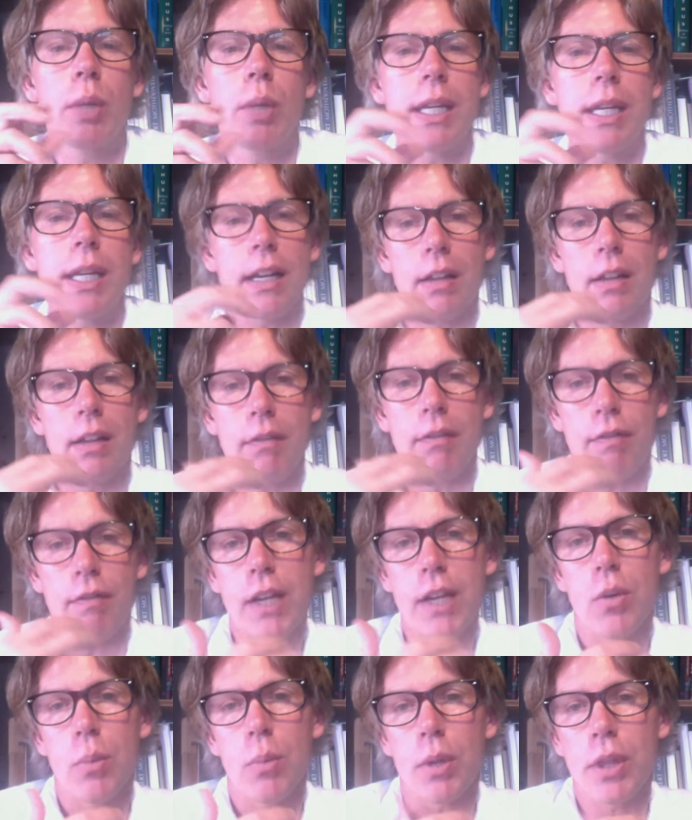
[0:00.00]
How do we
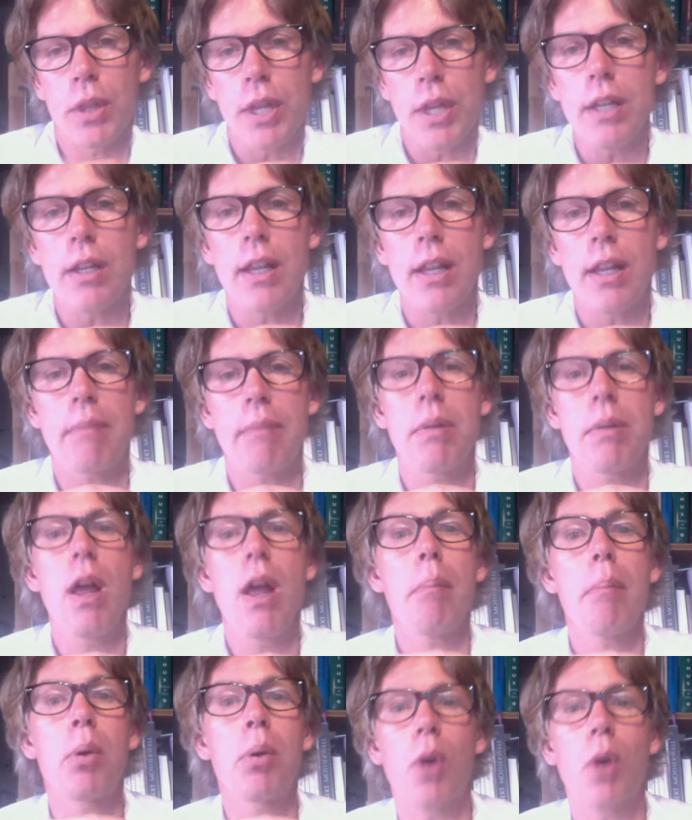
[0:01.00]
get configured within
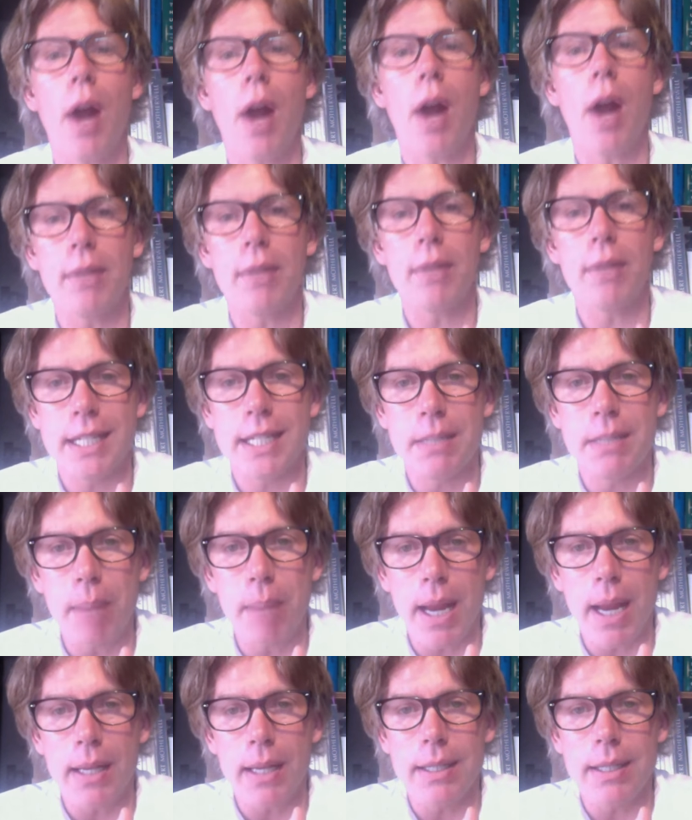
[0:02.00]
that private
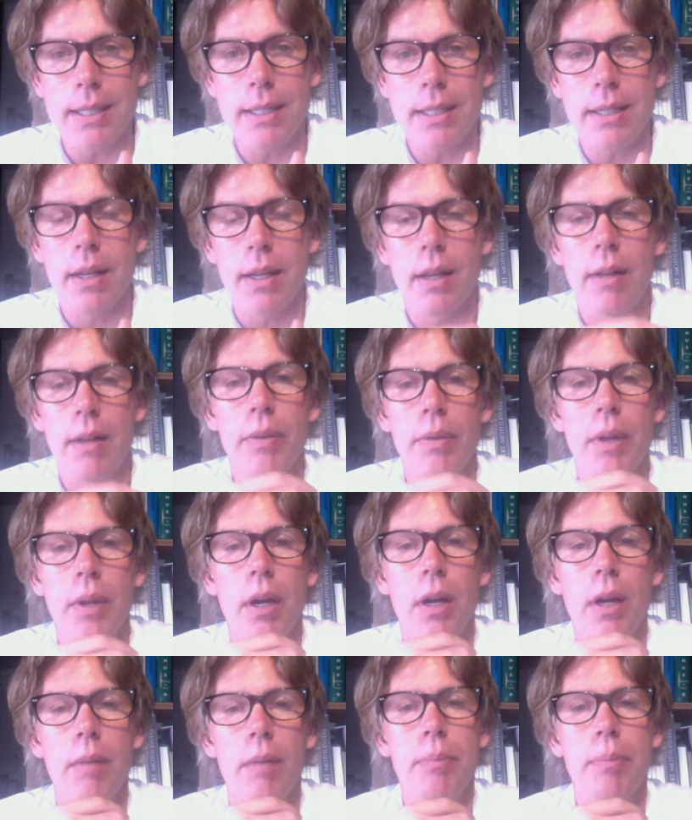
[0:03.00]
space
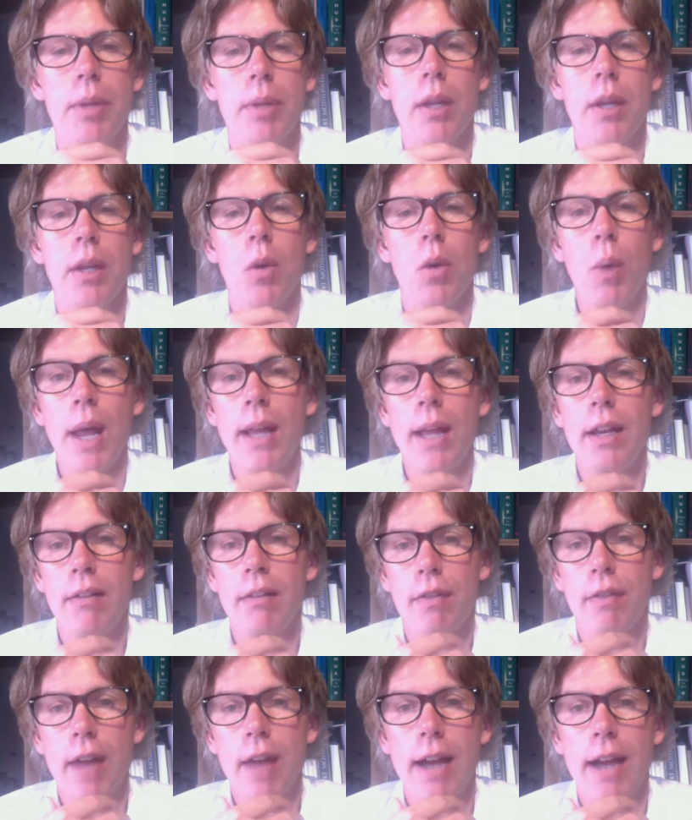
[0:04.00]
when
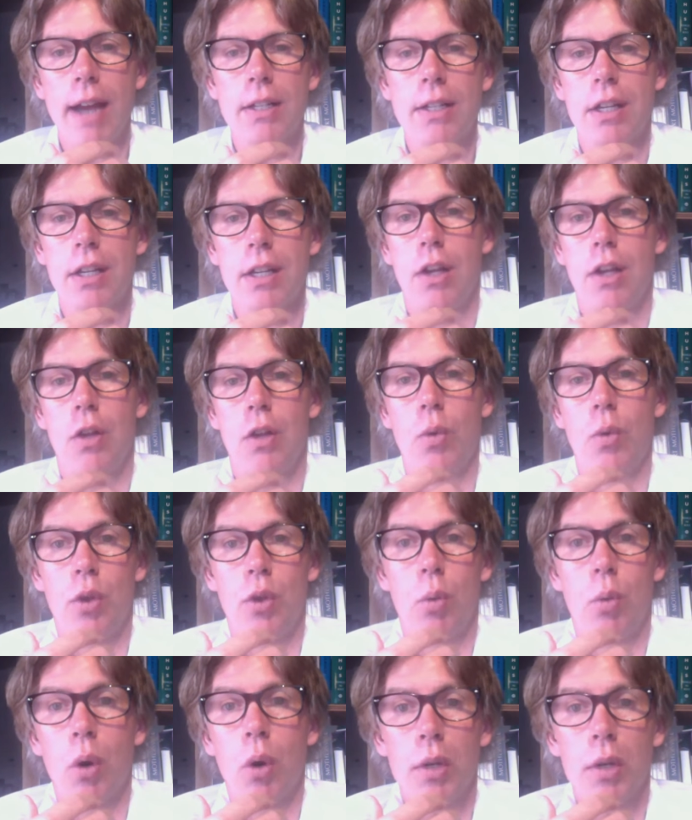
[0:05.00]
in fact the
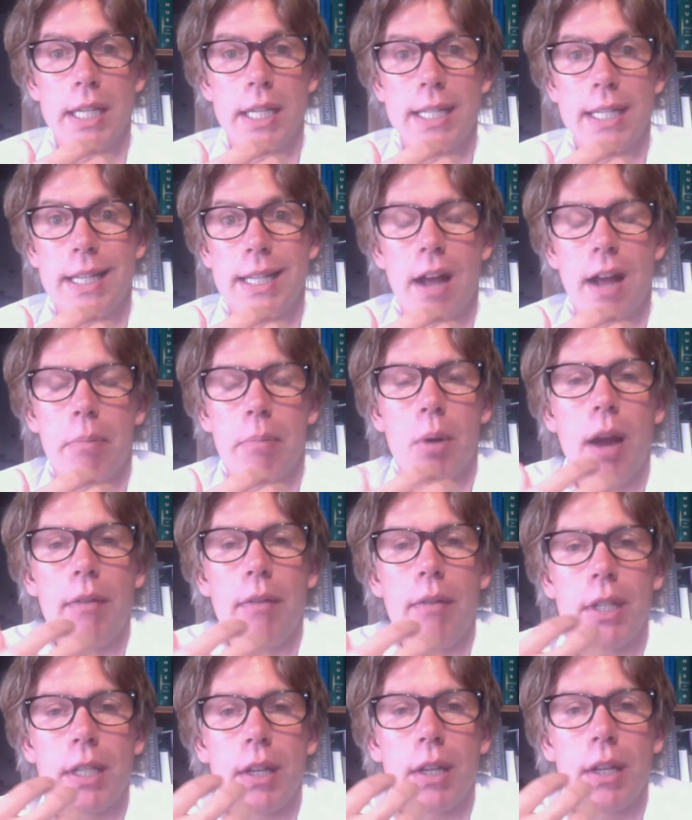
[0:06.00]
world is not
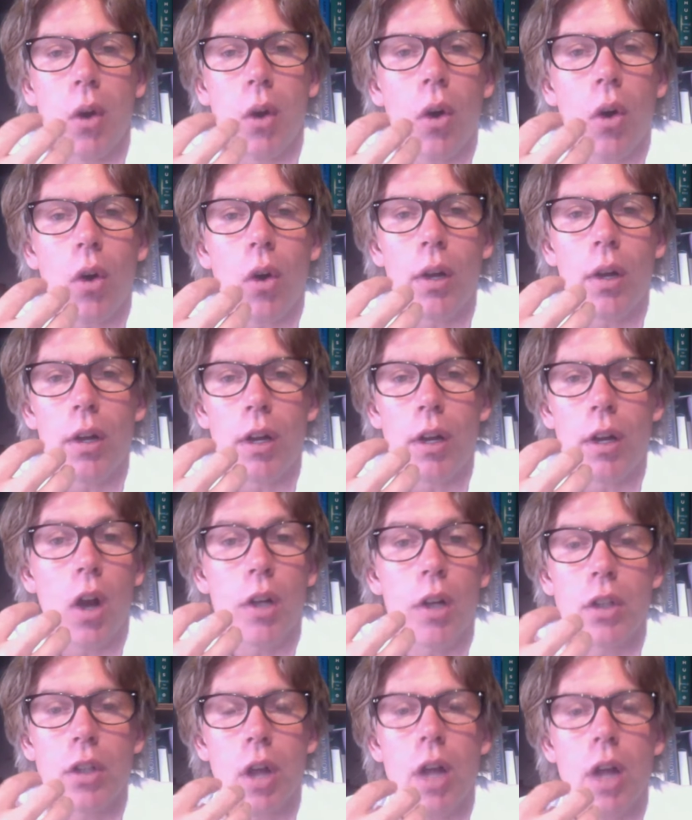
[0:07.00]
private at all on an
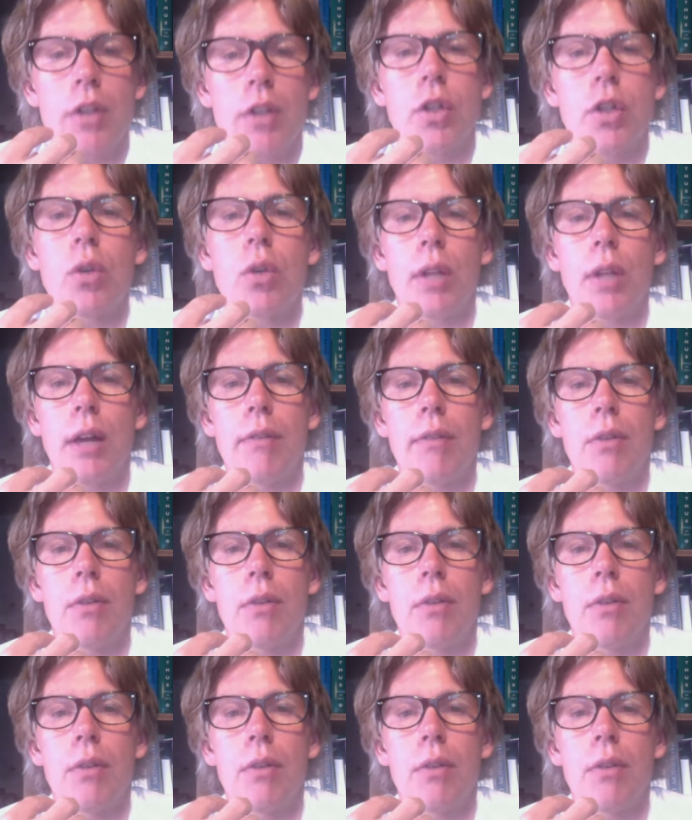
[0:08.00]
ontological level?